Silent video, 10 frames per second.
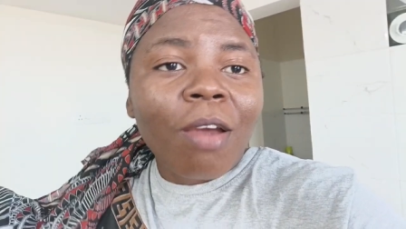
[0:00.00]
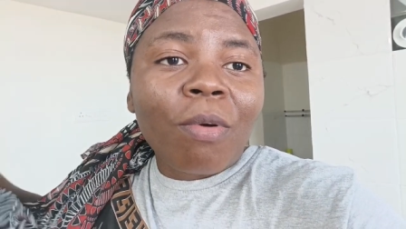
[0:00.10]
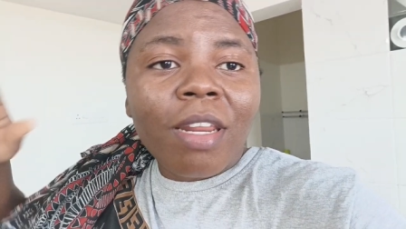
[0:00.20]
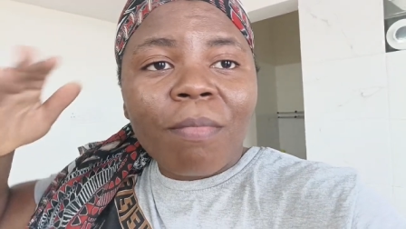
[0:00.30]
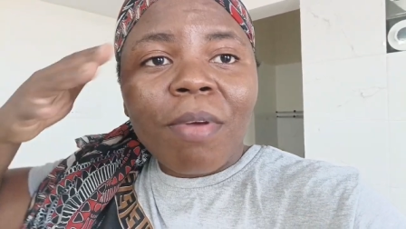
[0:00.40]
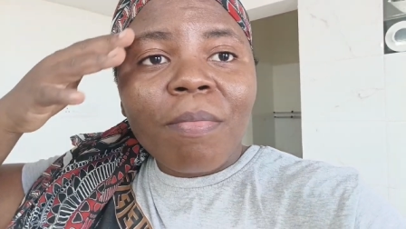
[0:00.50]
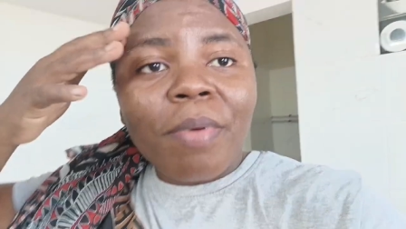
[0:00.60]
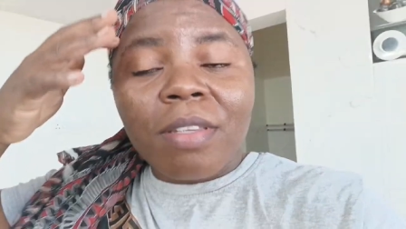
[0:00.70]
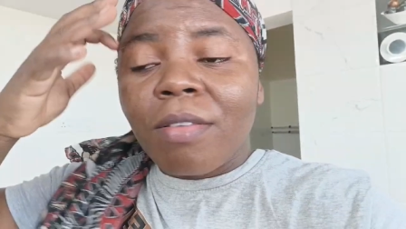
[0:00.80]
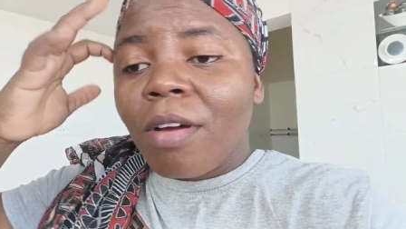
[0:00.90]
with a
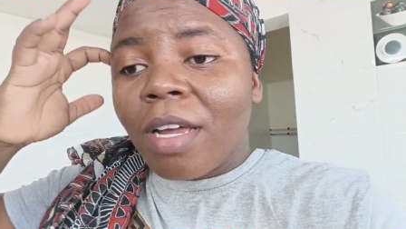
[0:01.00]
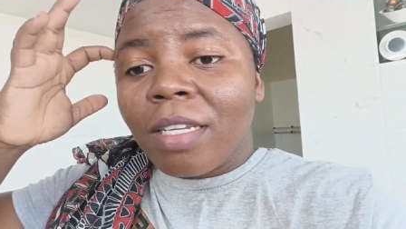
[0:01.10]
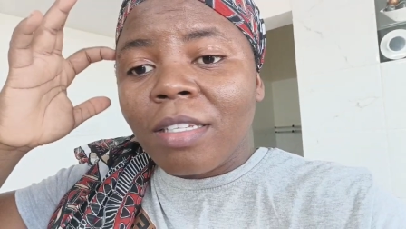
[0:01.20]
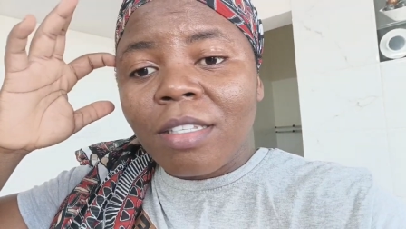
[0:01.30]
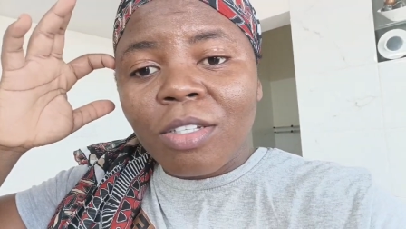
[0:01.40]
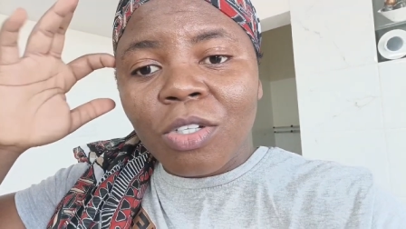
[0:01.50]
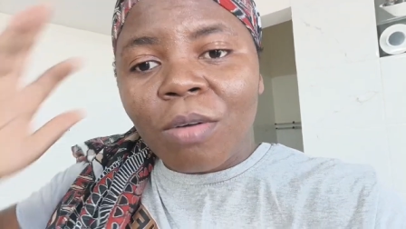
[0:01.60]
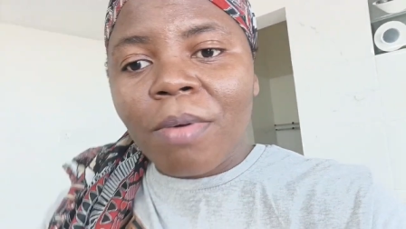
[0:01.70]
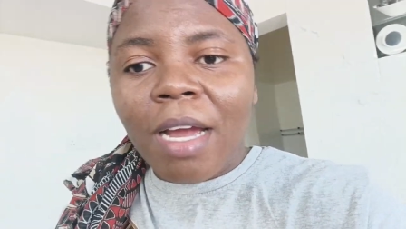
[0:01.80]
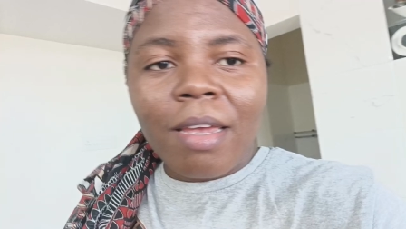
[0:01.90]
baby is not an easy
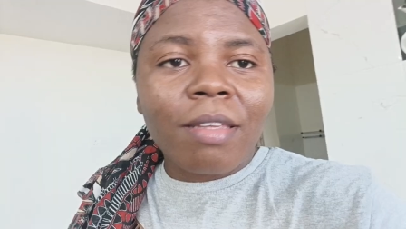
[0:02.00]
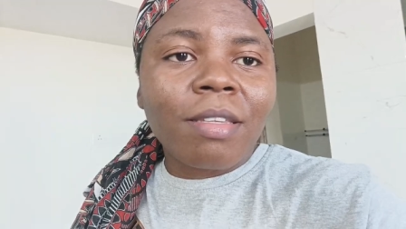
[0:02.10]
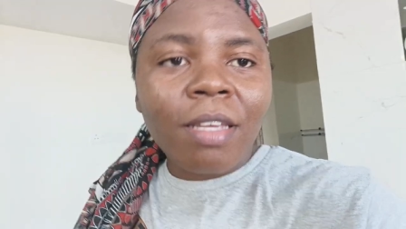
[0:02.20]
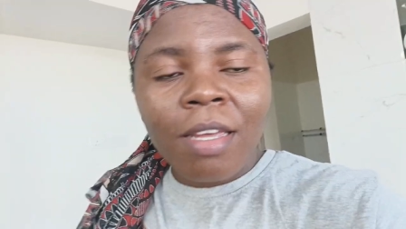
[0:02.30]
job guys